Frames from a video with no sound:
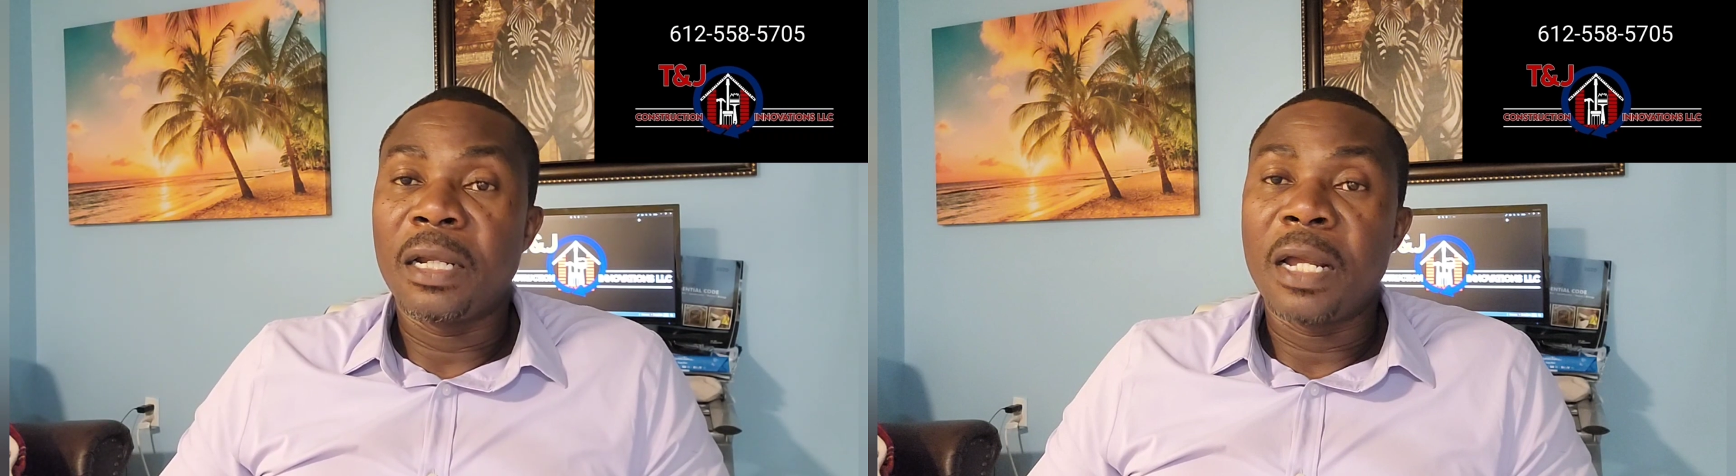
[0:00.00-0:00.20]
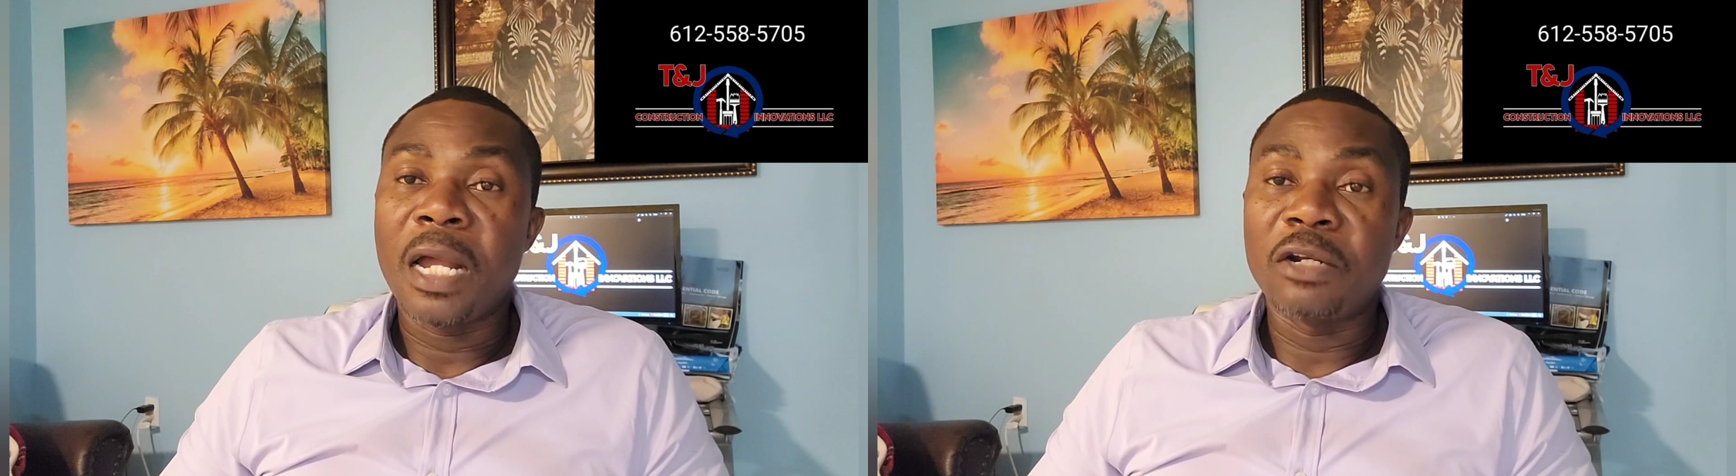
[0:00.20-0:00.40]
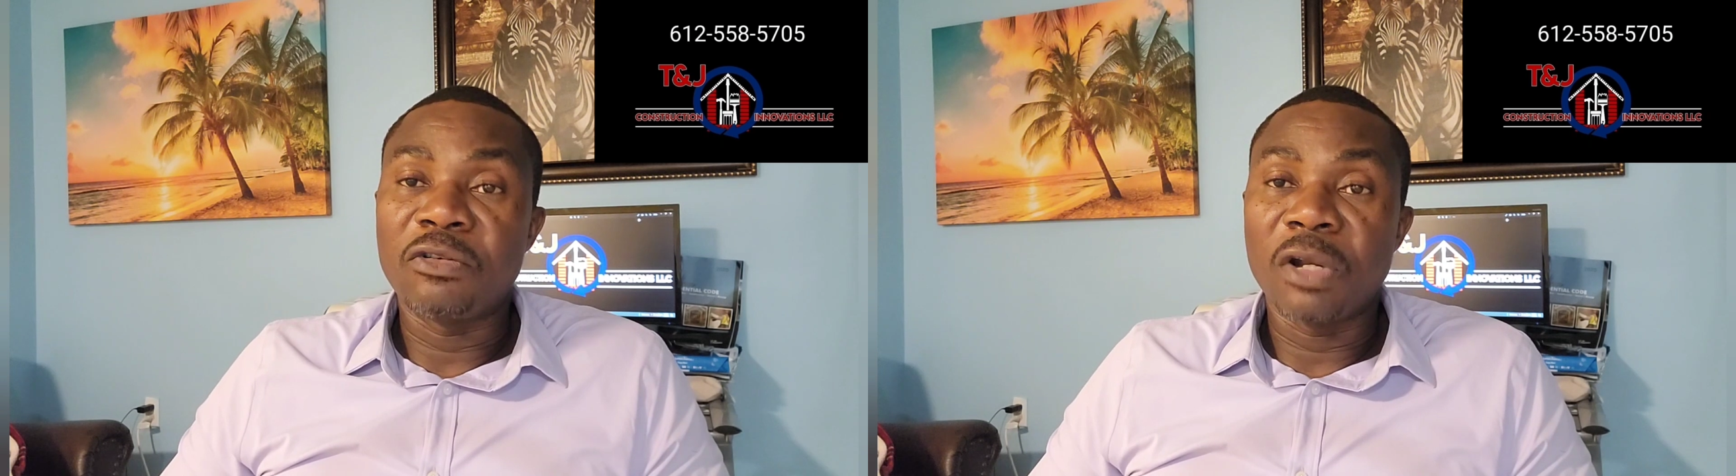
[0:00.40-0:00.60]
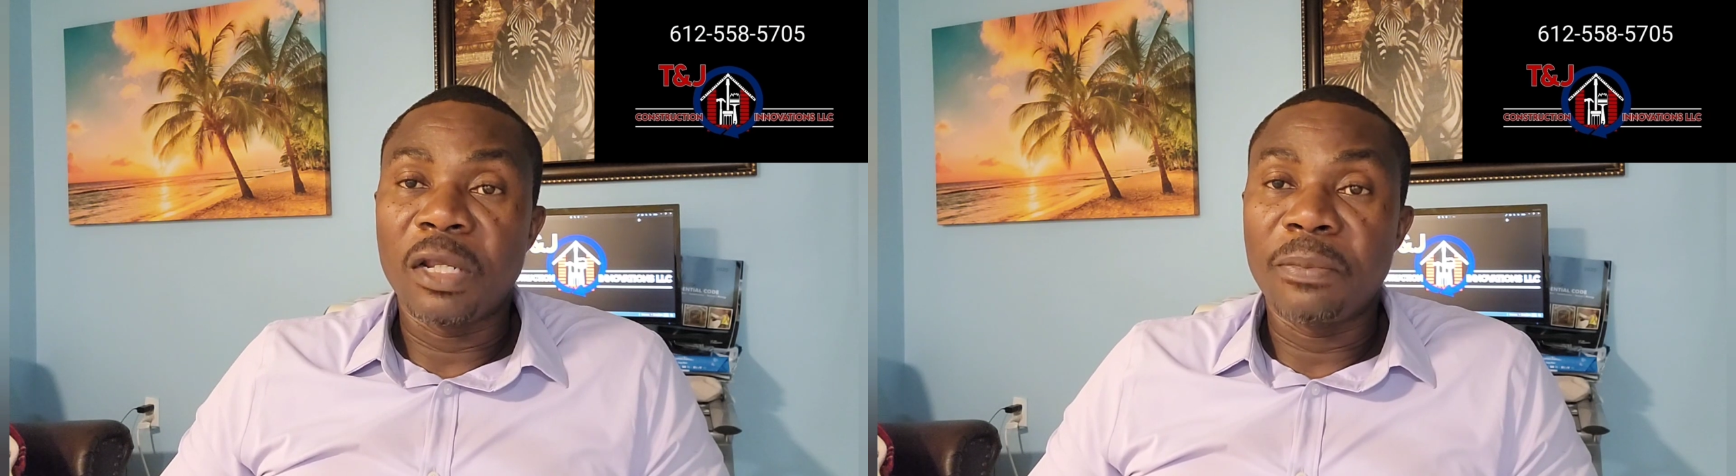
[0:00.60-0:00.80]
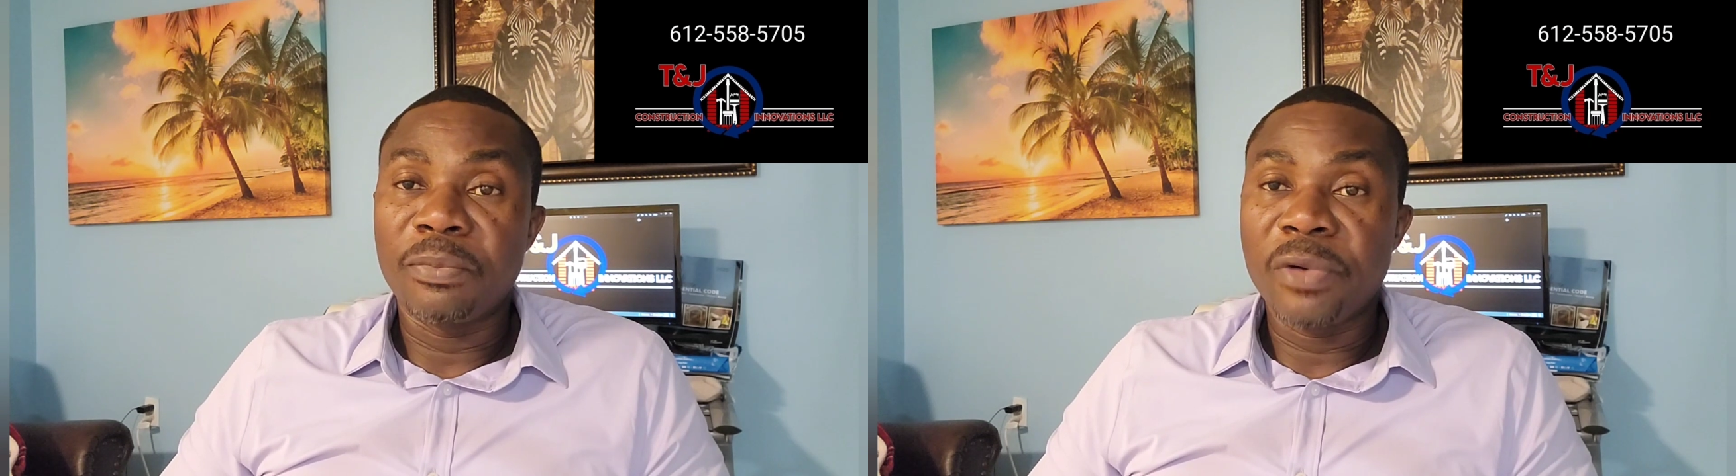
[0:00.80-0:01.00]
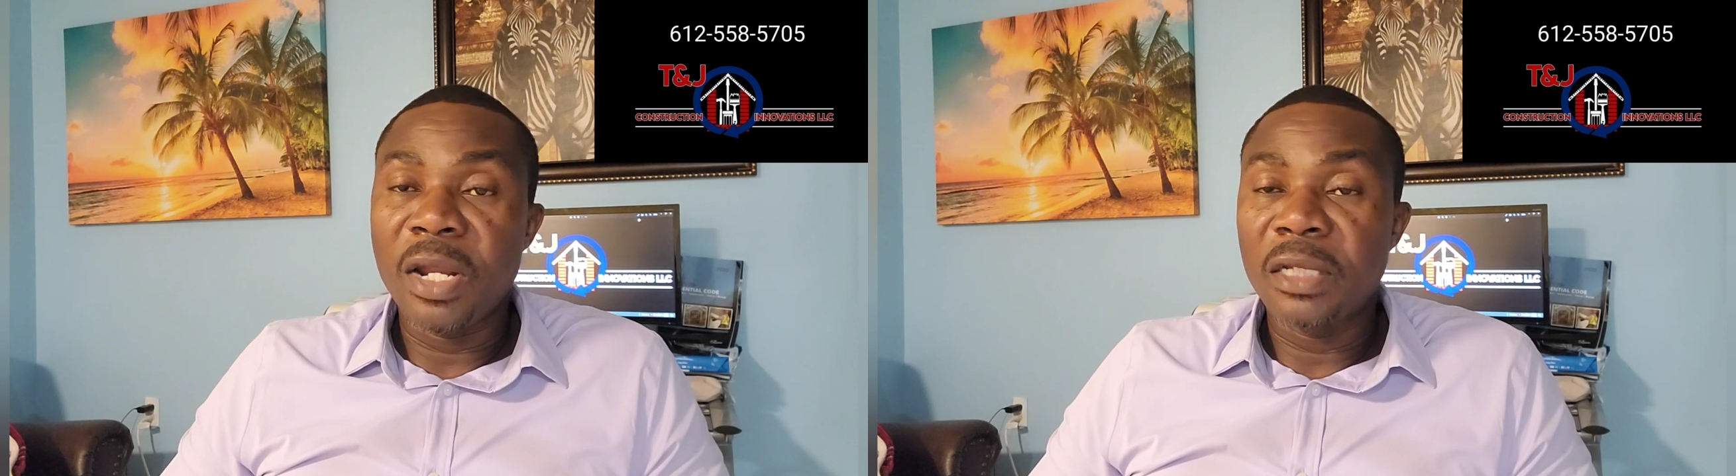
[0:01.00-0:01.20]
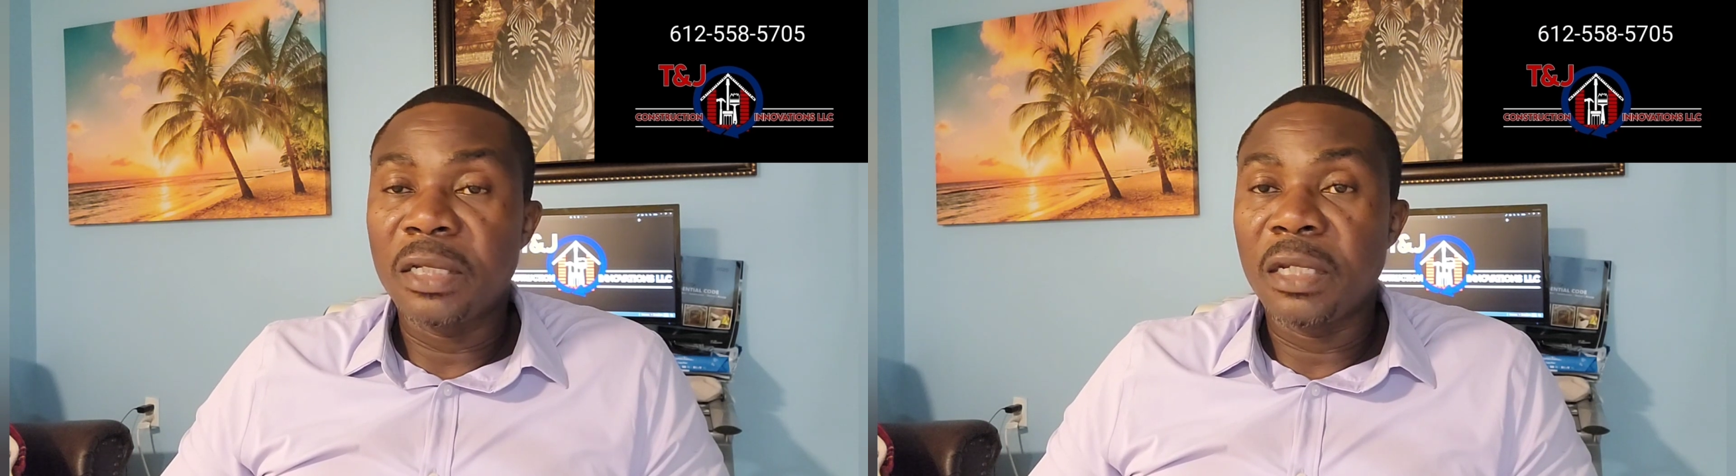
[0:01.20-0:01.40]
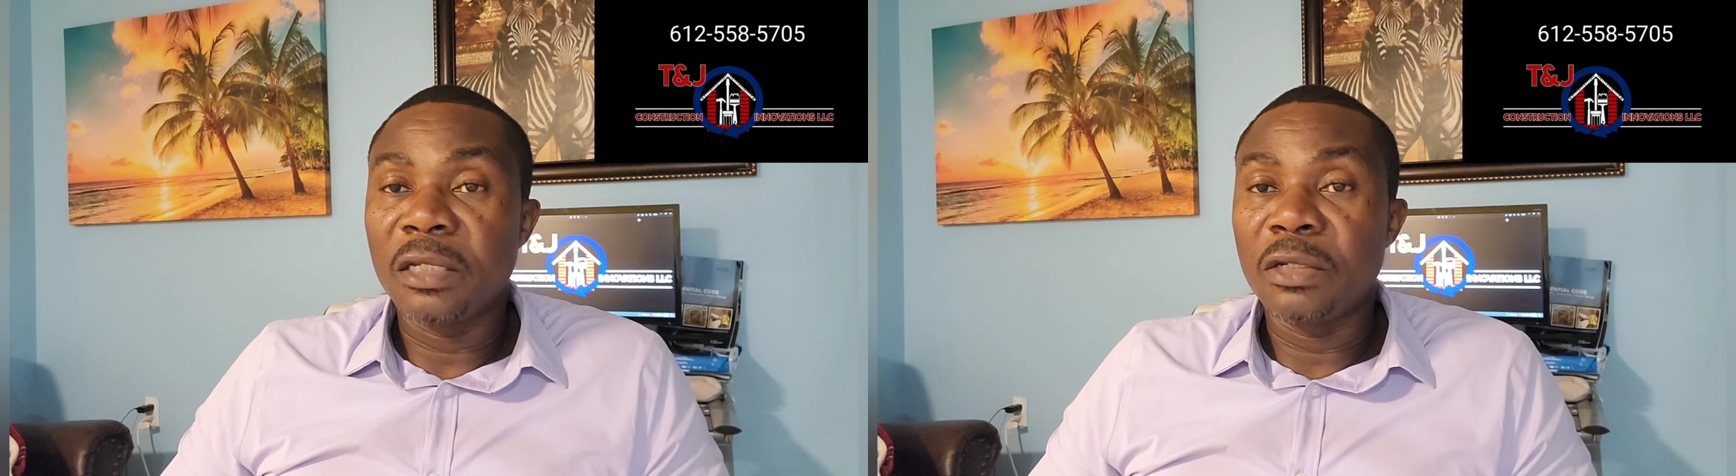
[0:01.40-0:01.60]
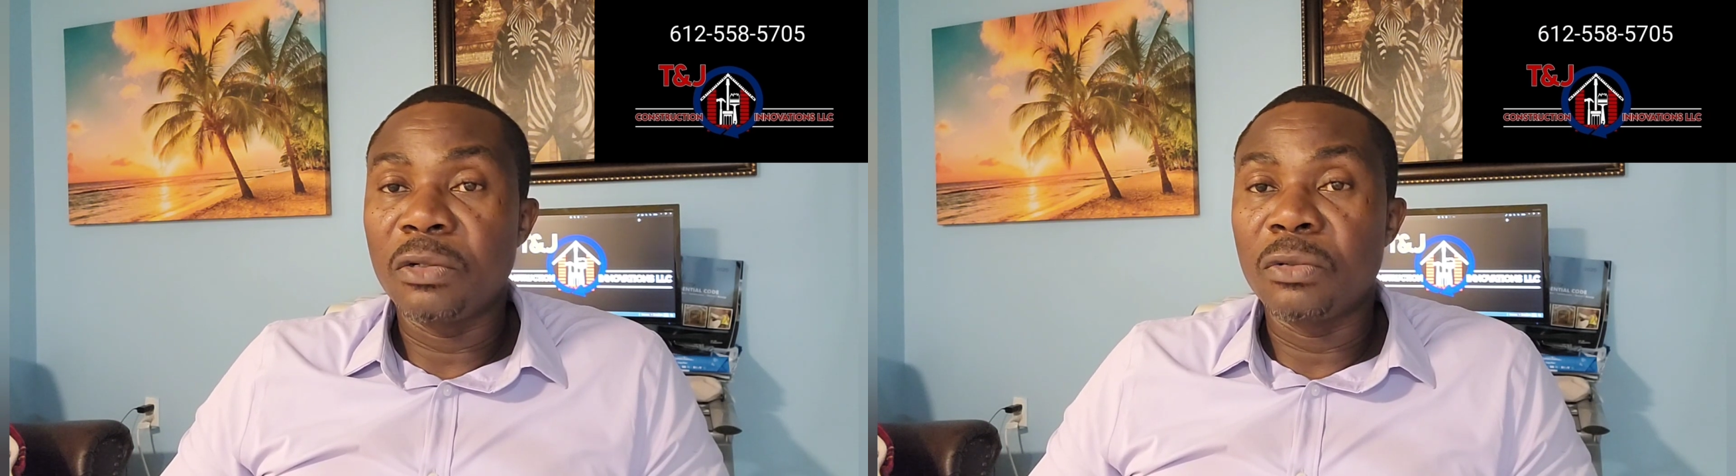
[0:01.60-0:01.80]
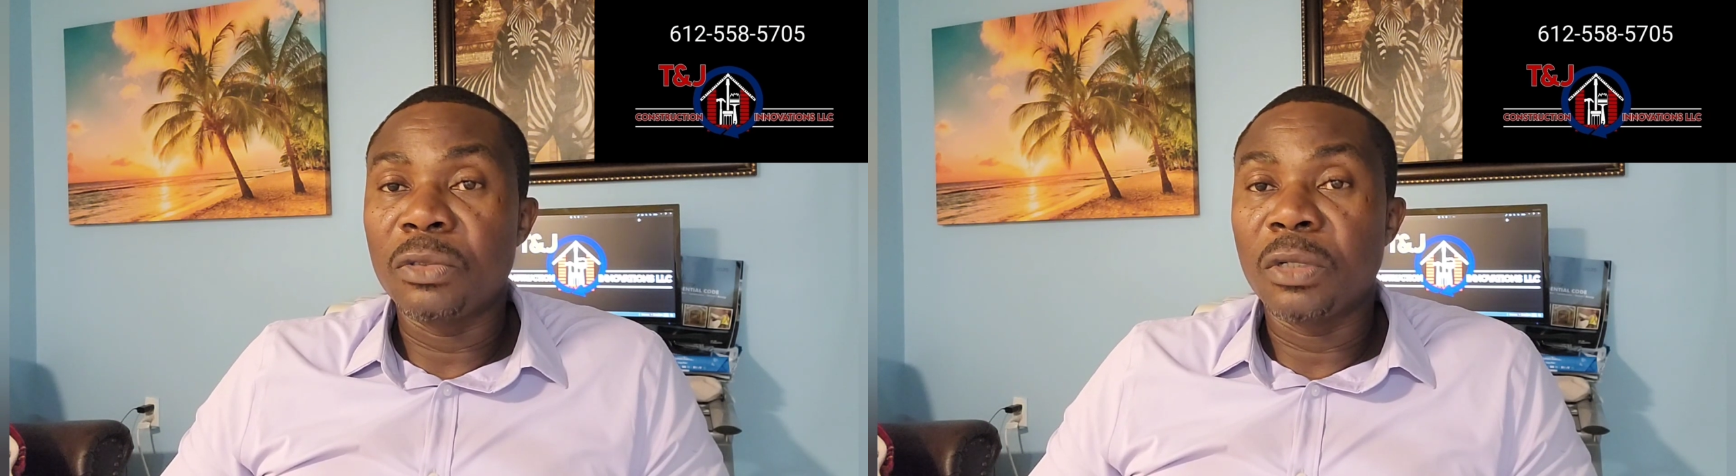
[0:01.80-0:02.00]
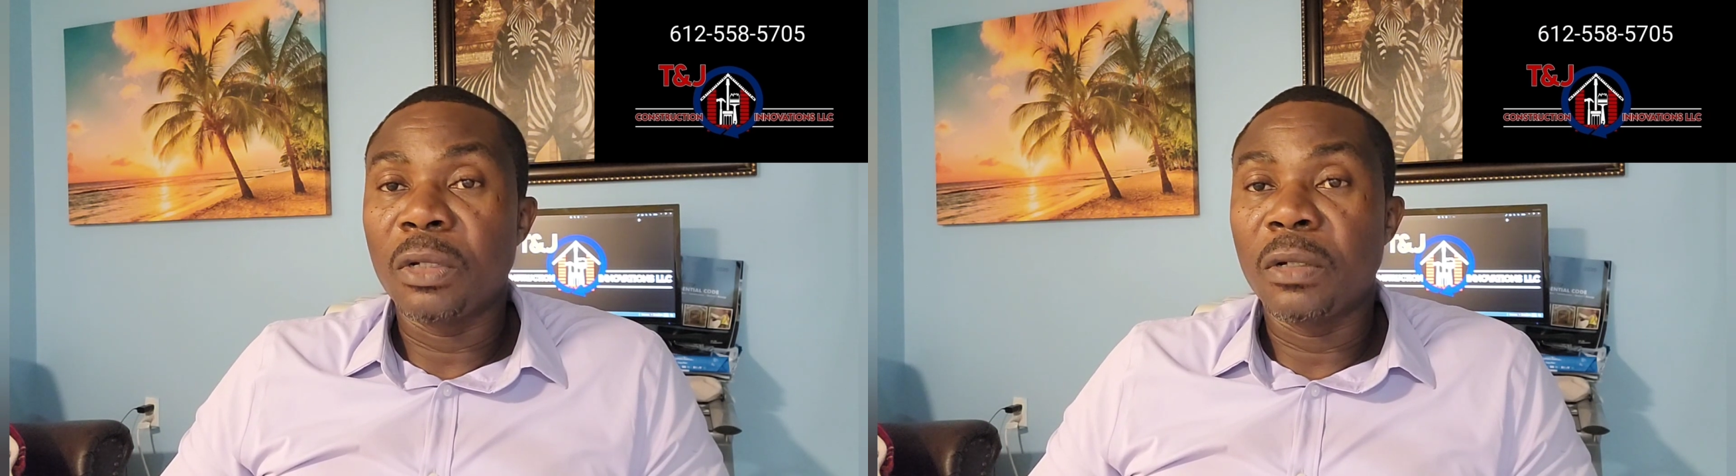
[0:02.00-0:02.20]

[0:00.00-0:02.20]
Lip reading: hydraulic press and he use